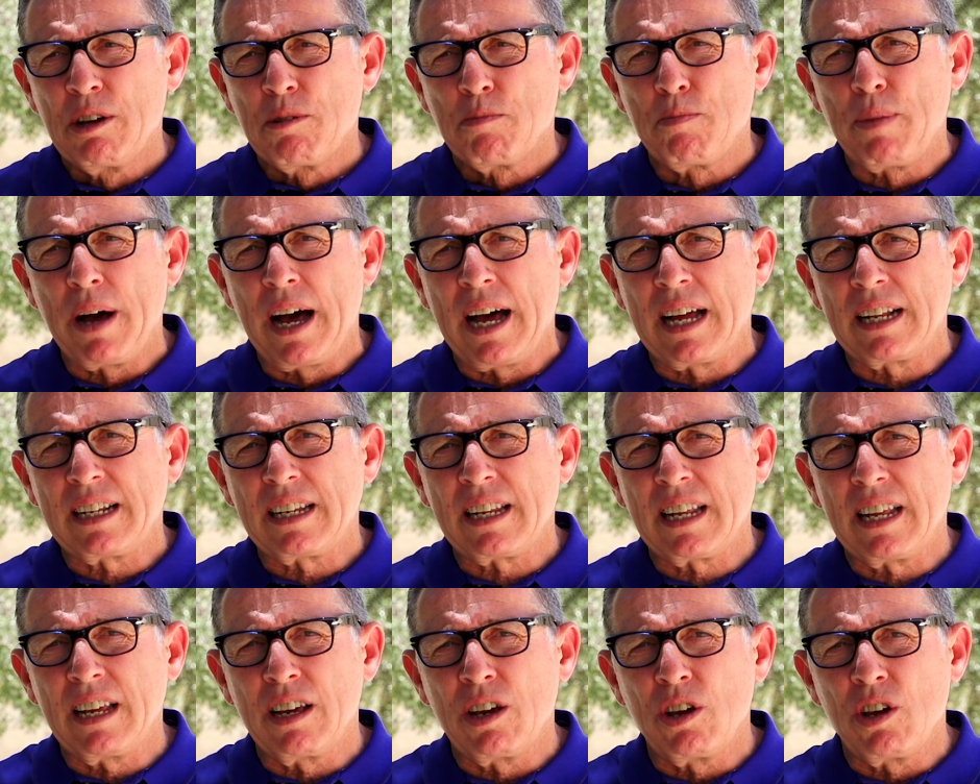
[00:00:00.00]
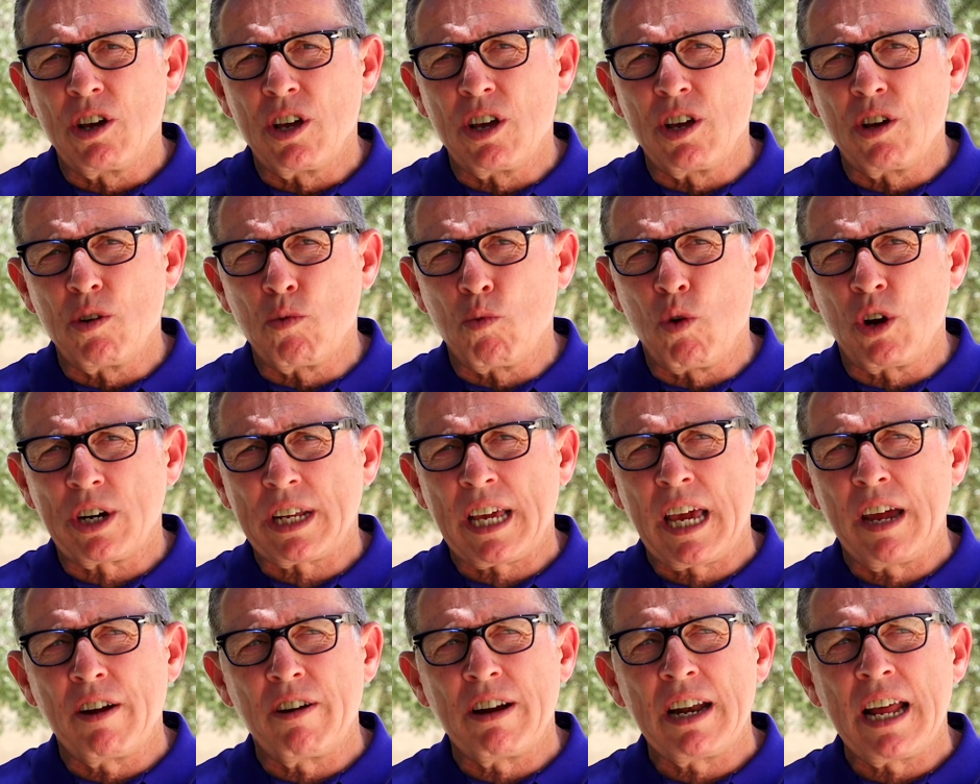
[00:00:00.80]
But what
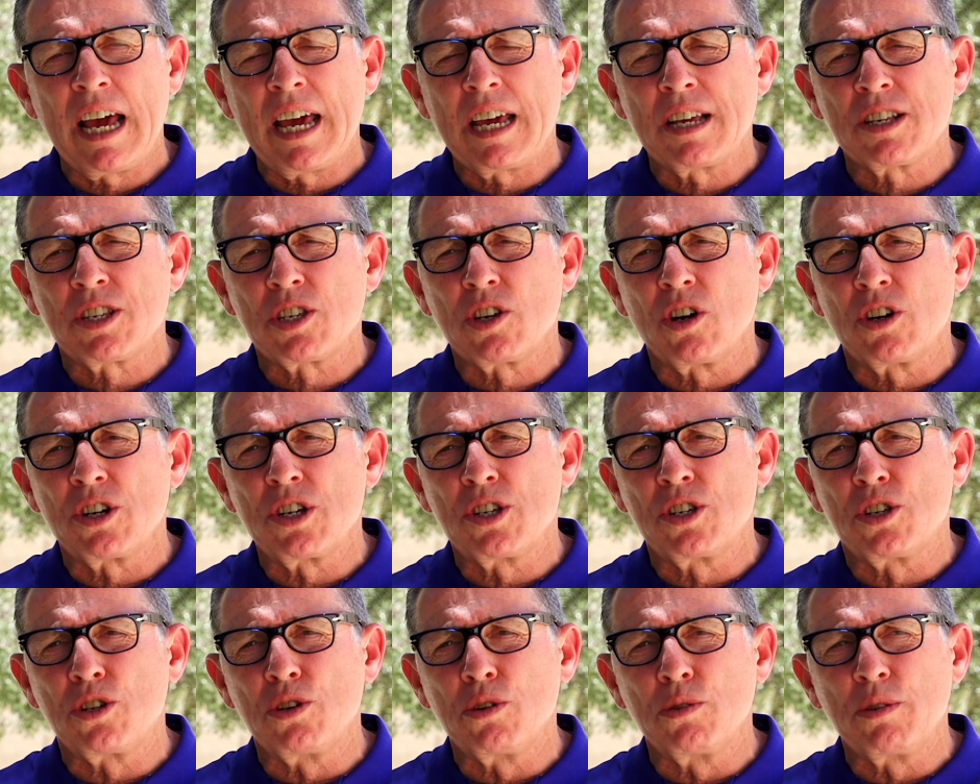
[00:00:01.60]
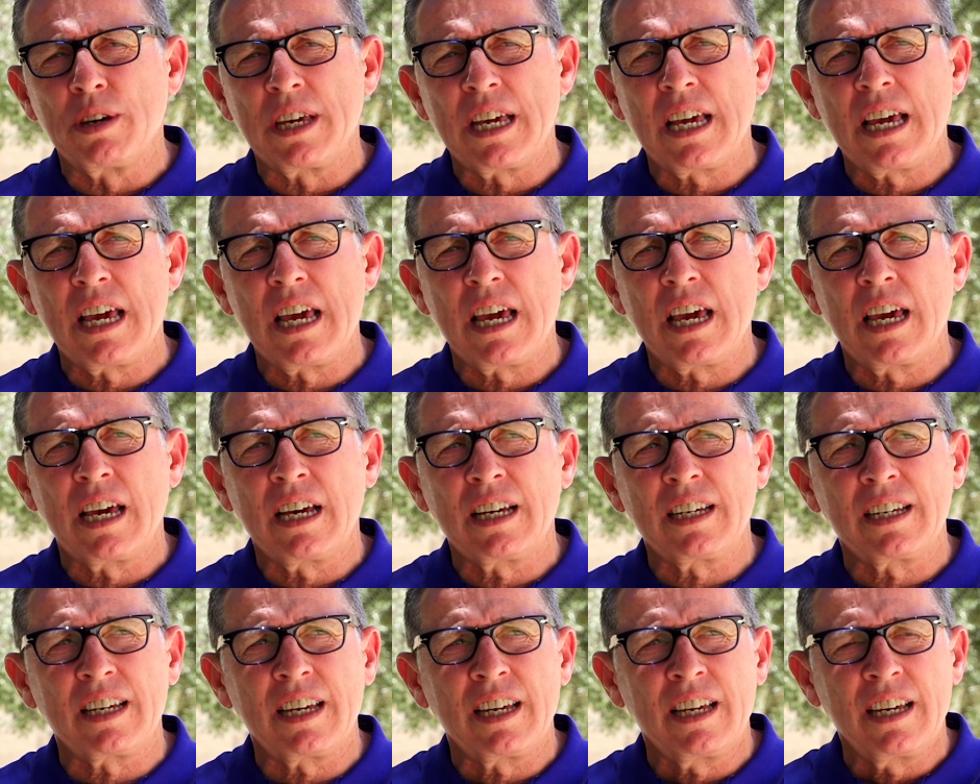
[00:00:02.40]
Keren Hayesod is doing
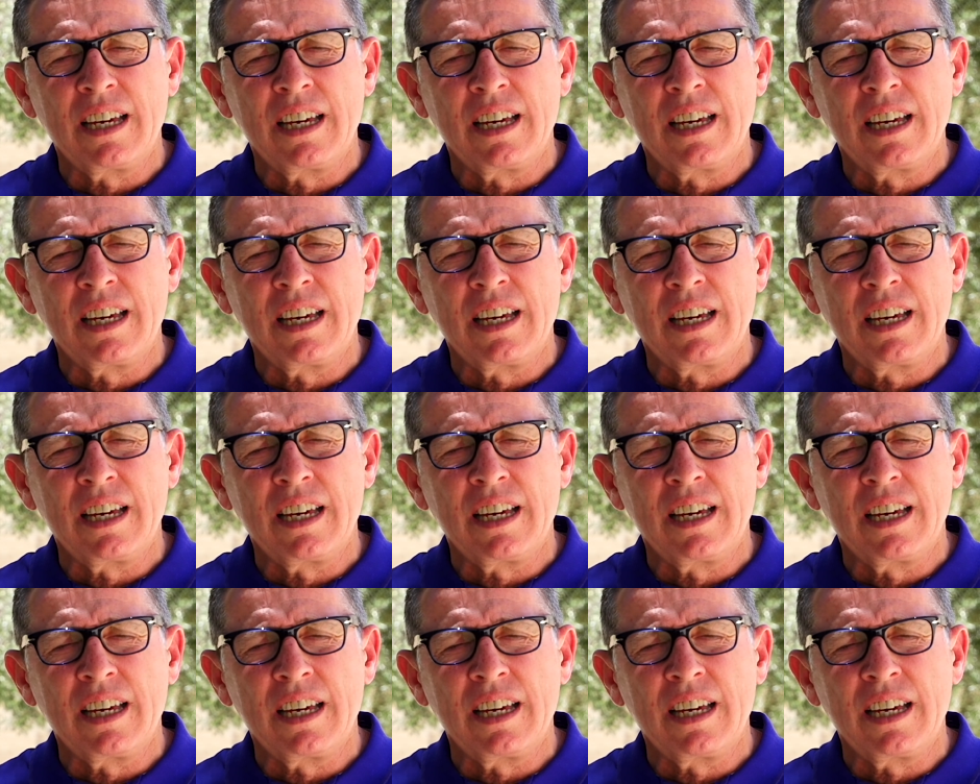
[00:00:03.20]
here